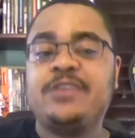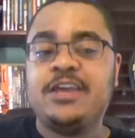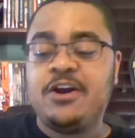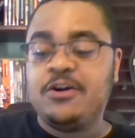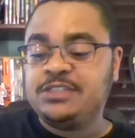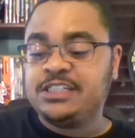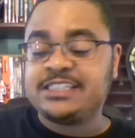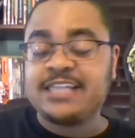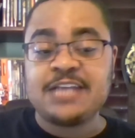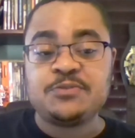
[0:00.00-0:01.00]
you know,
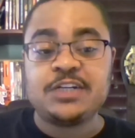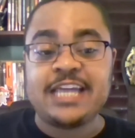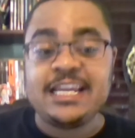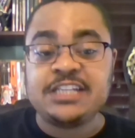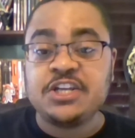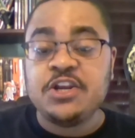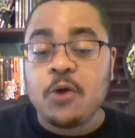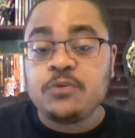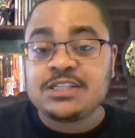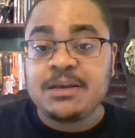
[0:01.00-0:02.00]
just as we're getting to
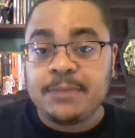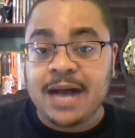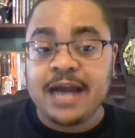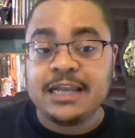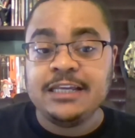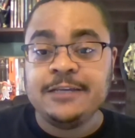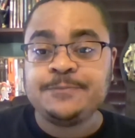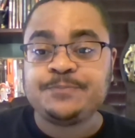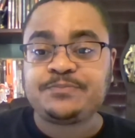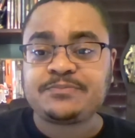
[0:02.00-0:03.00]
know somebody.
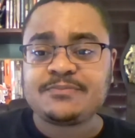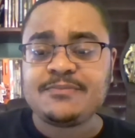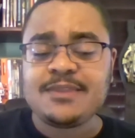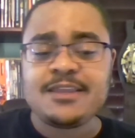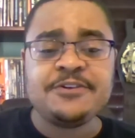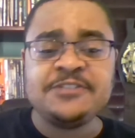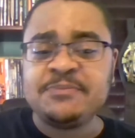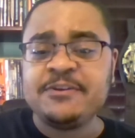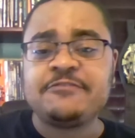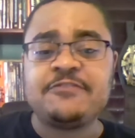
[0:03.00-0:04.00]
This
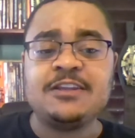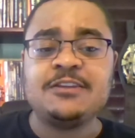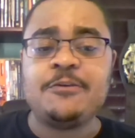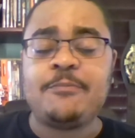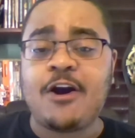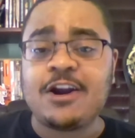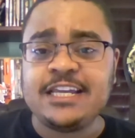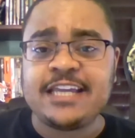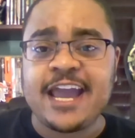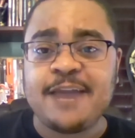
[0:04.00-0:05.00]
would be a fun little
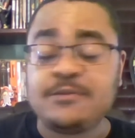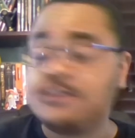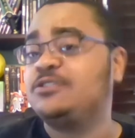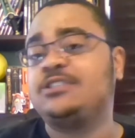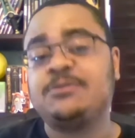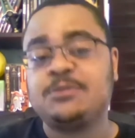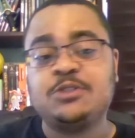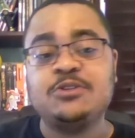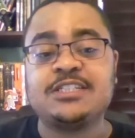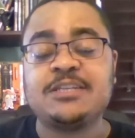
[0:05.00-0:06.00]
party game. We'll do
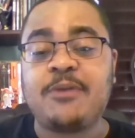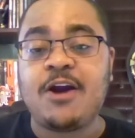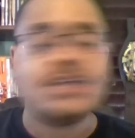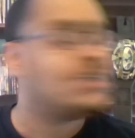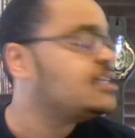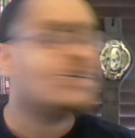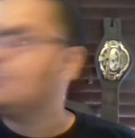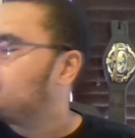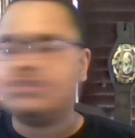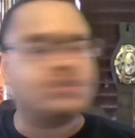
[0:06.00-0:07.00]
this at parties.
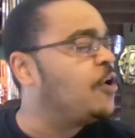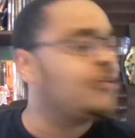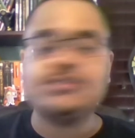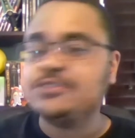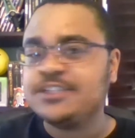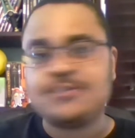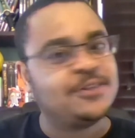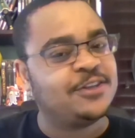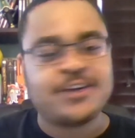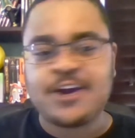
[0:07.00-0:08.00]
Don't do this
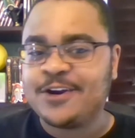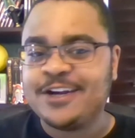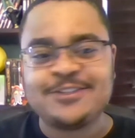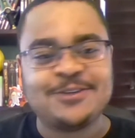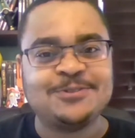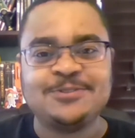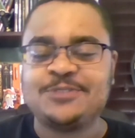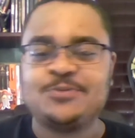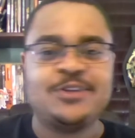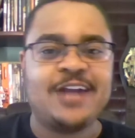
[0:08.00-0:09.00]
with your current, don't do
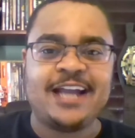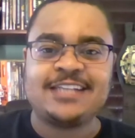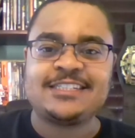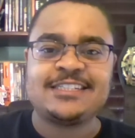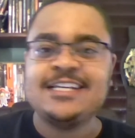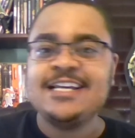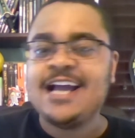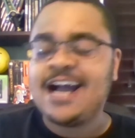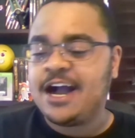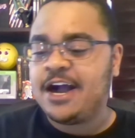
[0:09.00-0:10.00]
this with your ex.
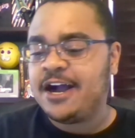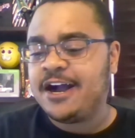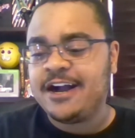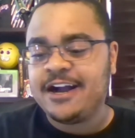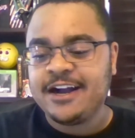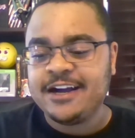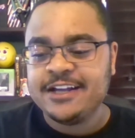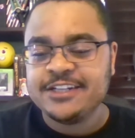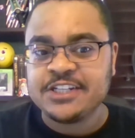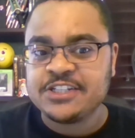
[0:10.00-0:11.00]

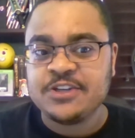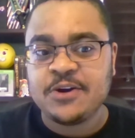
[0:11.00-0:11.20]
Just